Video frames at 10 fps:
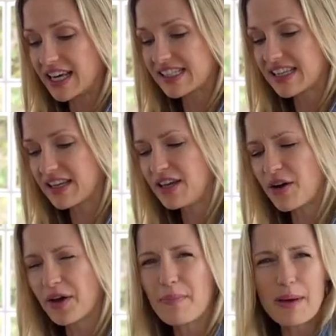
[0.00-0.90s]
is, you
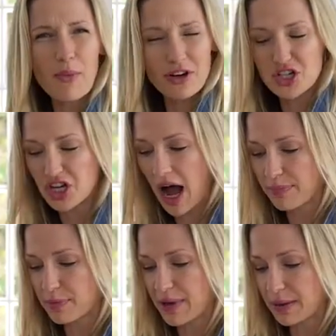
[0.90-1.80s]
know, can be more
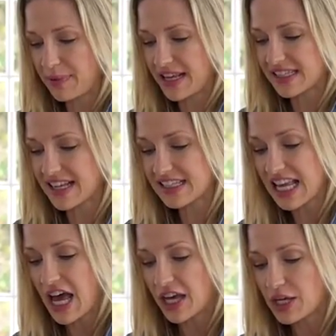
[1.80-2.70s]
chopped, big pieces.
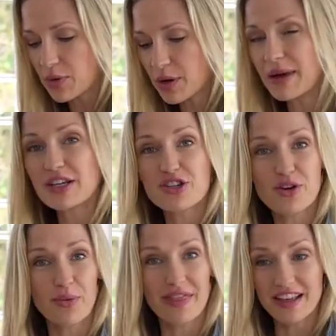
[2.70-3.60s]
You want to make
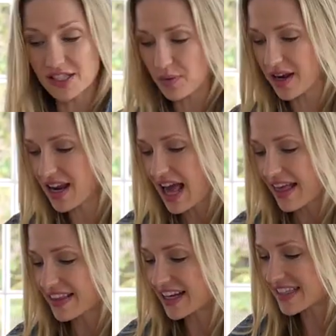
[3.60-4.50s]
sure with this one
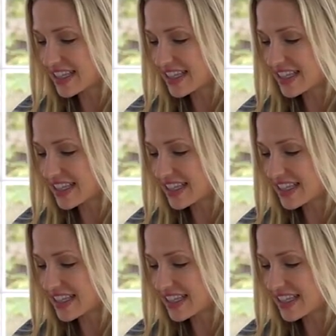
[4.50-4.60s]
that it's